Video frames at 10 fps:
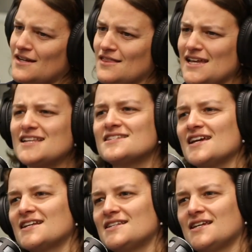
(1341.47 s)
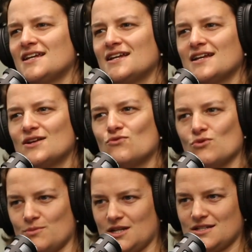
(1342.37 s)
the insect
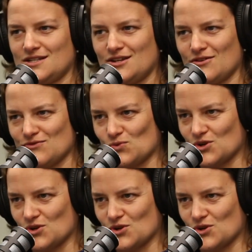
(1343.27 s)
ruminant of the